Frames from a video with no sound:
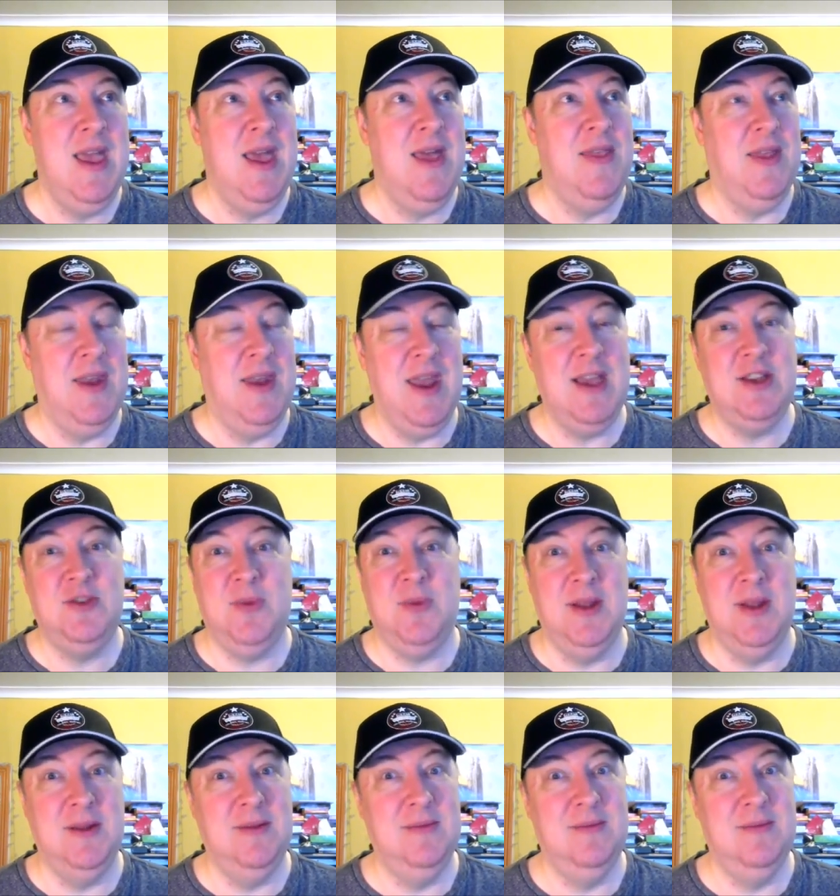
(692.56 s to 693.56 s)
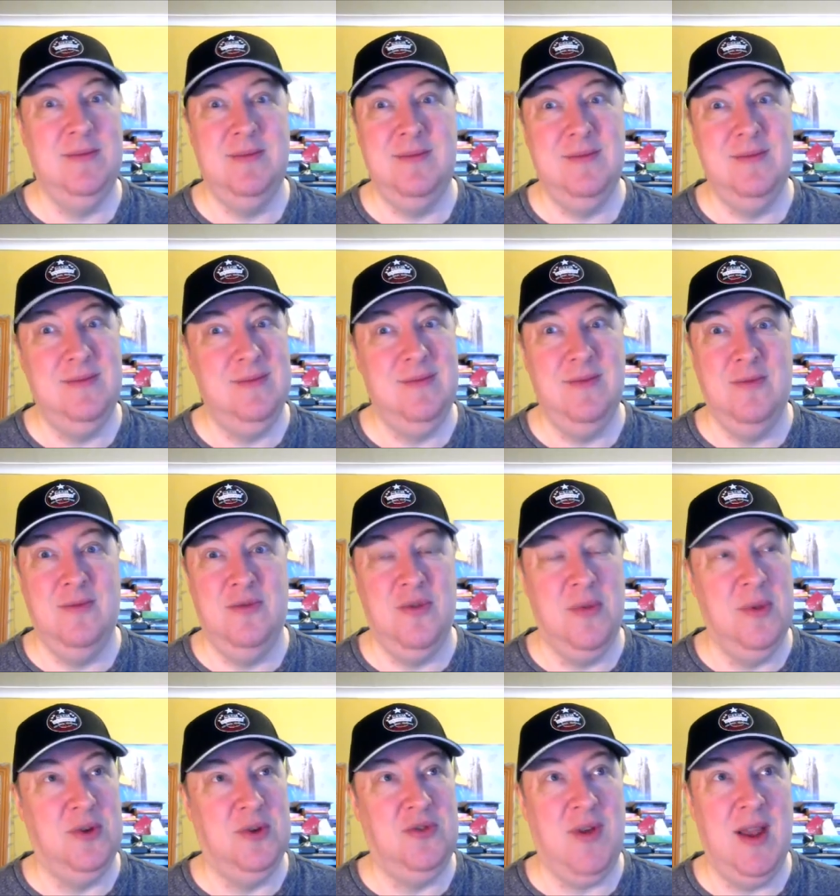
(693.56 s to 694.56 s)
The next one,
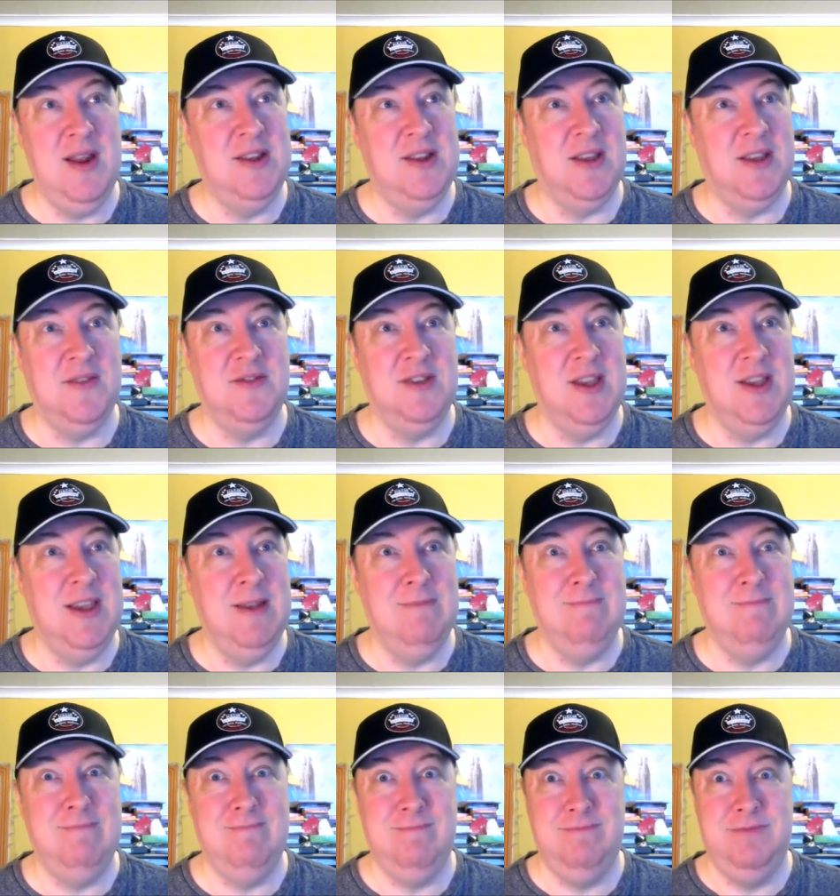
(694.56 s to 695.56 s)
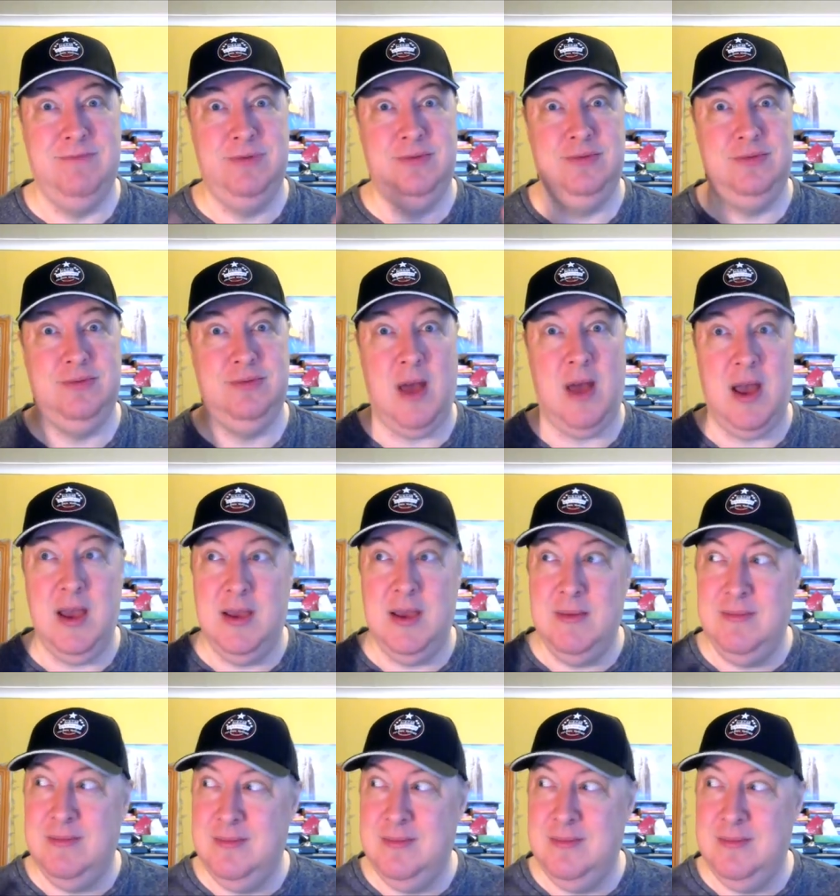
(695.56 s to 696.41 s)
from the trailers I've seen, I